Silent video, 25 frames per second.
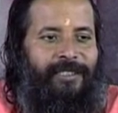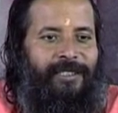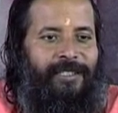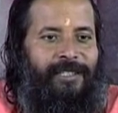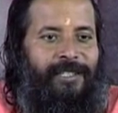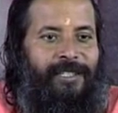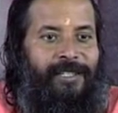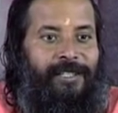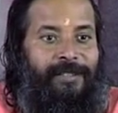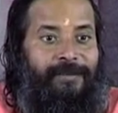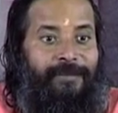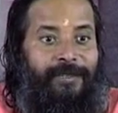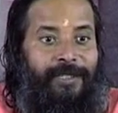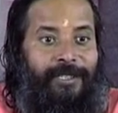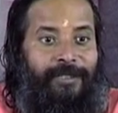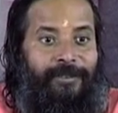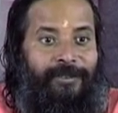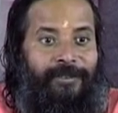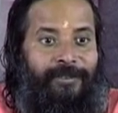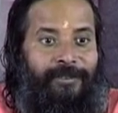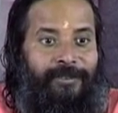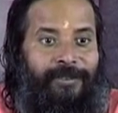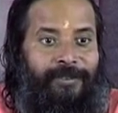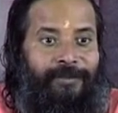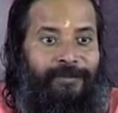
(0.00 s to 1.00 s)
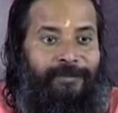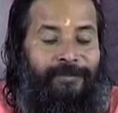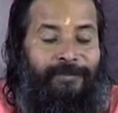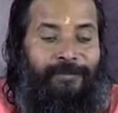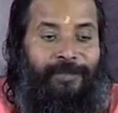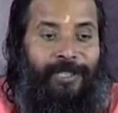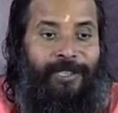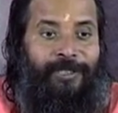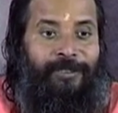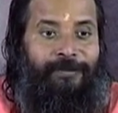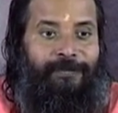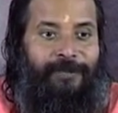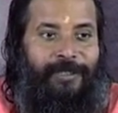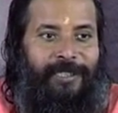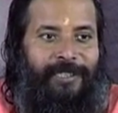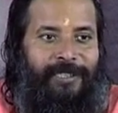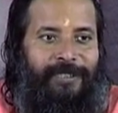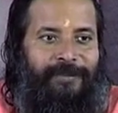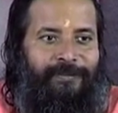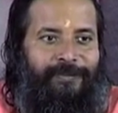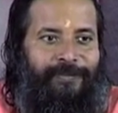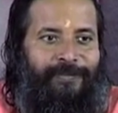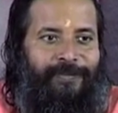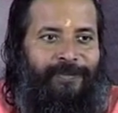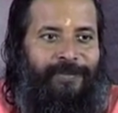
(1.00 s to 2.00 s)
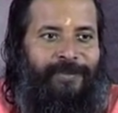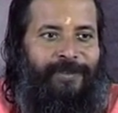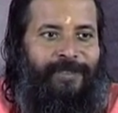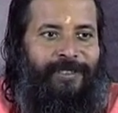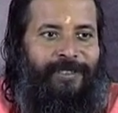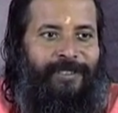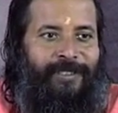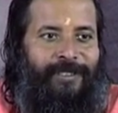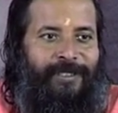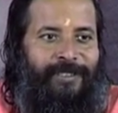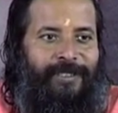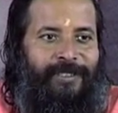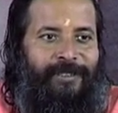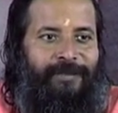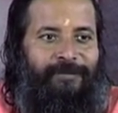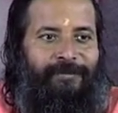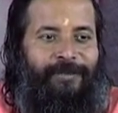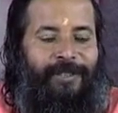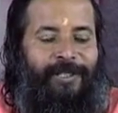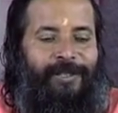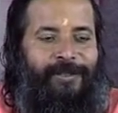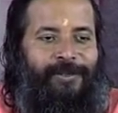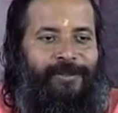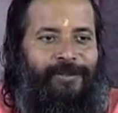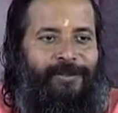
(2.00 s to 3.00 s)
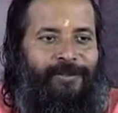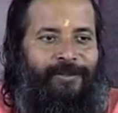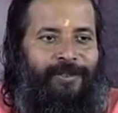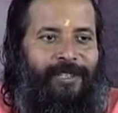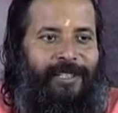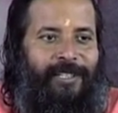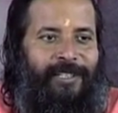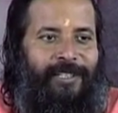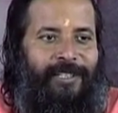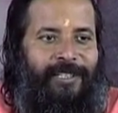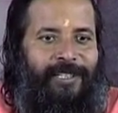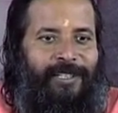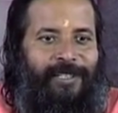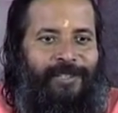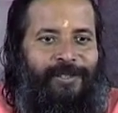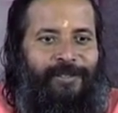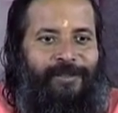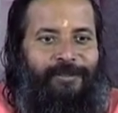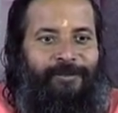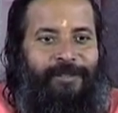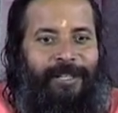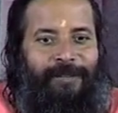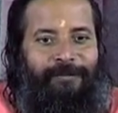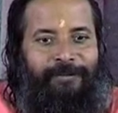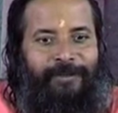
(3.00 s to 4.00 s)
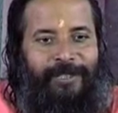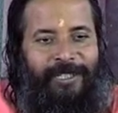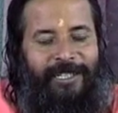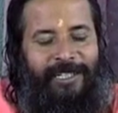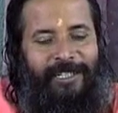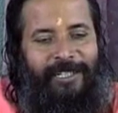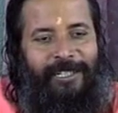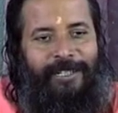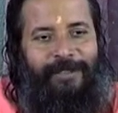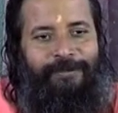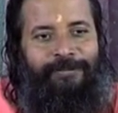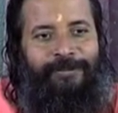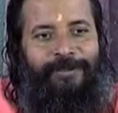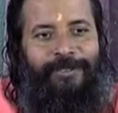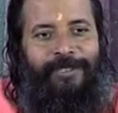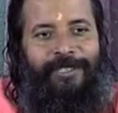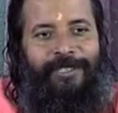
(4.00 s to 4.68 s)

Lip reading: is madhu, madhupa, madhusudana. So one meaning of